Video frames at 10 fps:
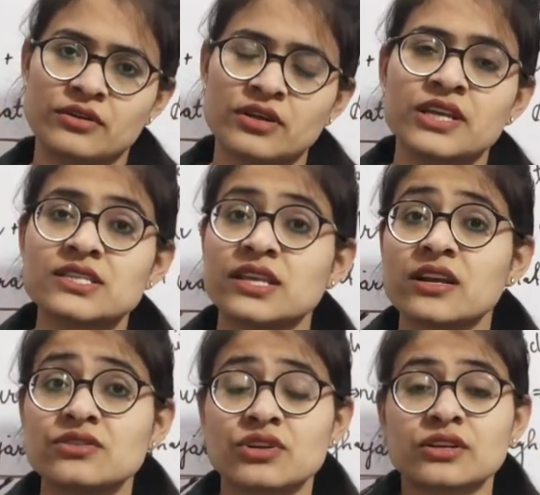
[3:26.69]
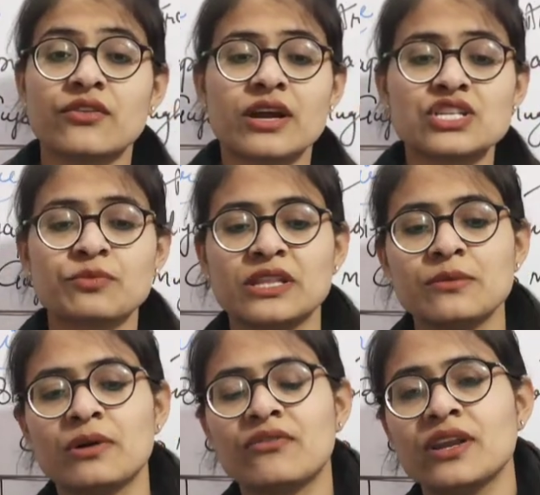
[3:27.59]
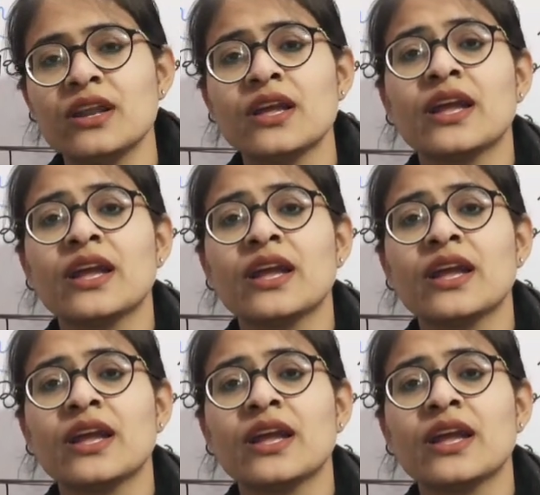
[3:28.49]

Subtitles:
Yes, they constructed Rashtrapati Bhavan